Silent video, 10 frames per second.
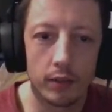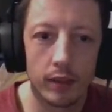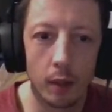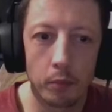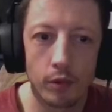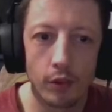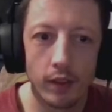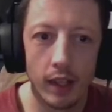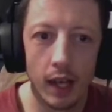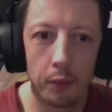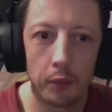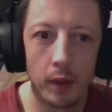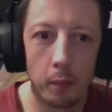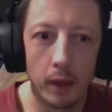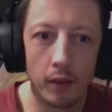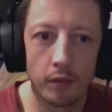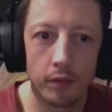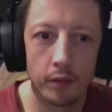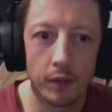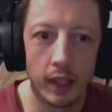I'm stood out in the middle of
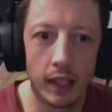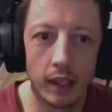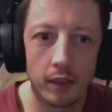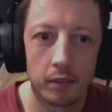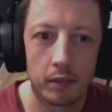here.